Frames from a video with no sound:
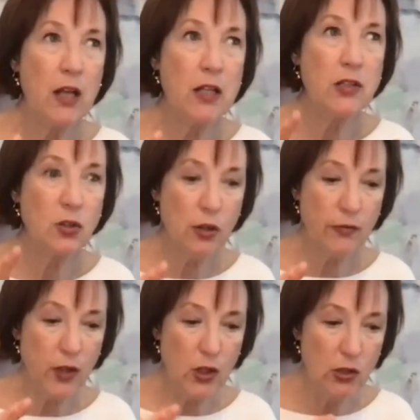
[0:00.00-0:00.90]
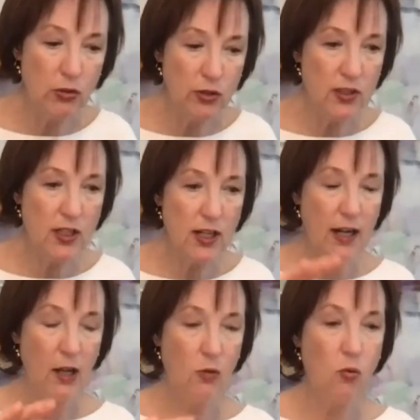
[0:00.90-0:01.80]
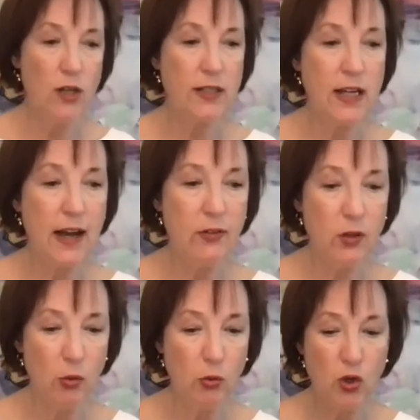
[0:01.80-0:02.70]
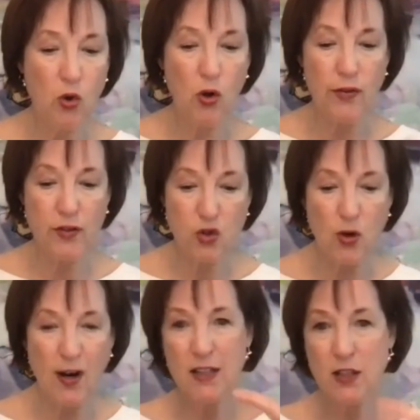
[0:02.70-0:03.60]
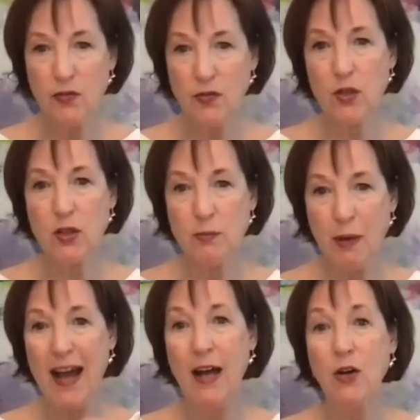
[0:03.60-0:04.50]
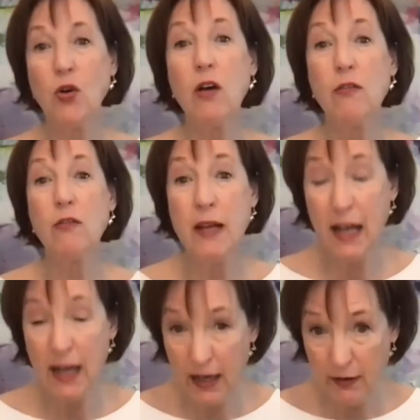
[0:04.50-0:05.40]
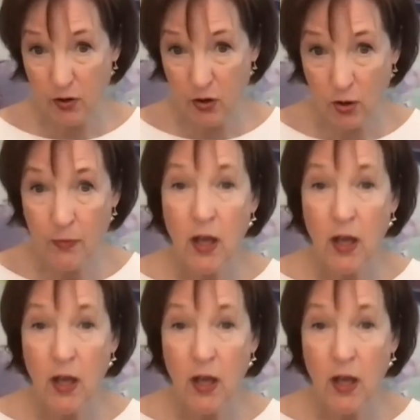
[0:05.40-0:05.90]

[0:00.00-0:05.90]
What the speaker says: it's sort of elucidating what Davila would call the transference pattern of behavior.